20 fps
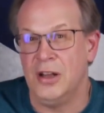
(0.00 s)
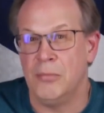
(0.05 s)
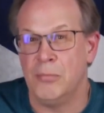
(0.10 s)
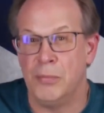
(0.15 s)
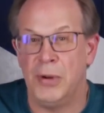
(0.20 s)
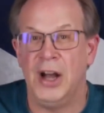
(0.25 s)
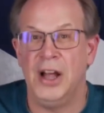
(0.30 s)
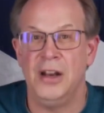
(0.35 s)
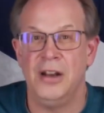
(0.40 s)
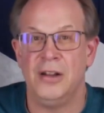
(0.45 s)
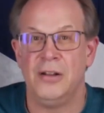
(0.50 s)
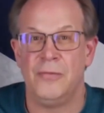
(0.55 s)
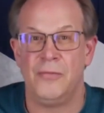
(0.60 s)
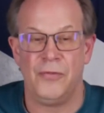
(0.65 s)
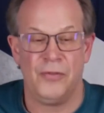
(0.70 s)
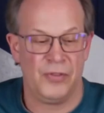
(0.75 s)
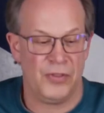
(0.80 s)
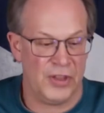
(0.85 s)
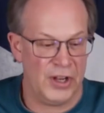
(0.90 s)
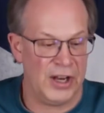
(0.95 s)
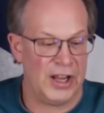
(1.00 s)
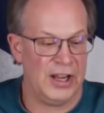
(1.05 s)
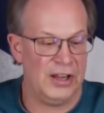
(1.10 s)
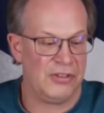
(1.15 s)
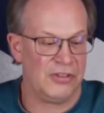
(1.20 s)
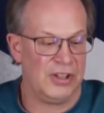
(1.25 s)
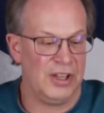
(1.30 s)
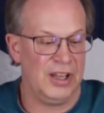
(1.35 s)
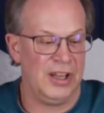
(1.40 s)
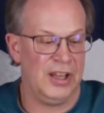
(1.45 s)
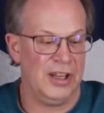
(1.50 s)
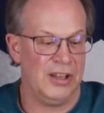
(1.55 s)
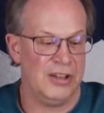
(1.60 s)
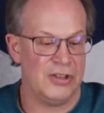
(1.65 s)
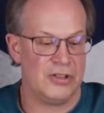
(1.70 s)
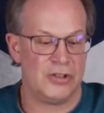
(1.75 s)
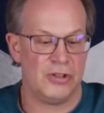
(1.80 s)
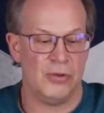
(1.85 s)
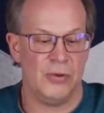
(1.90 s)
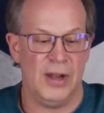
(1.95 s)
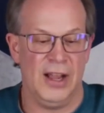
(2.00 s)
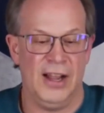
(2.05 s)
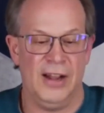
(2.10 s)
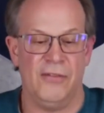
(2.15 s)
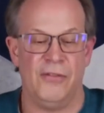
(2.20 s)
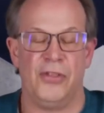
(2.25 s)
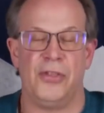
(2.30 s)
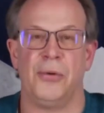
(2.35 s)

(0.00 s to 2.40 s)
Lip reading: but the nice thing is you have